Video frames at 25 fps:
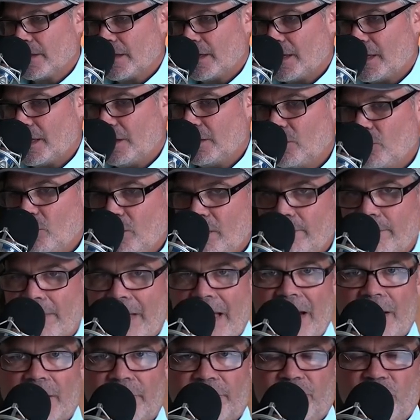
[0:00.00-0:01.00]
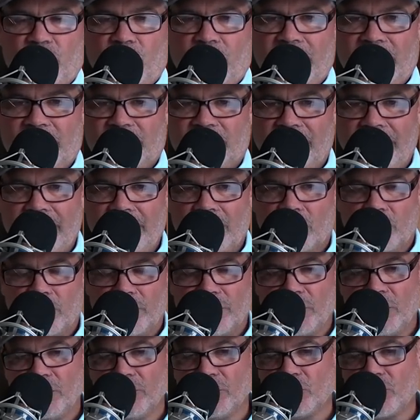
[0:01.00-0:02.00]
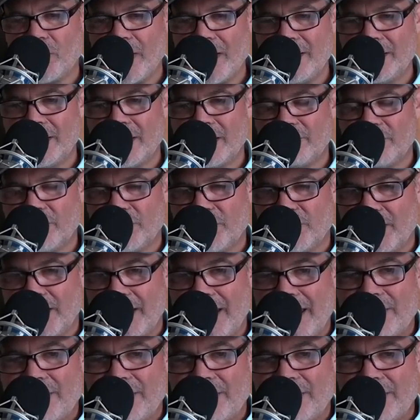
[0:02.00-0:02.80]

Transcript: and he went back a few weeks later with all the rain and everything,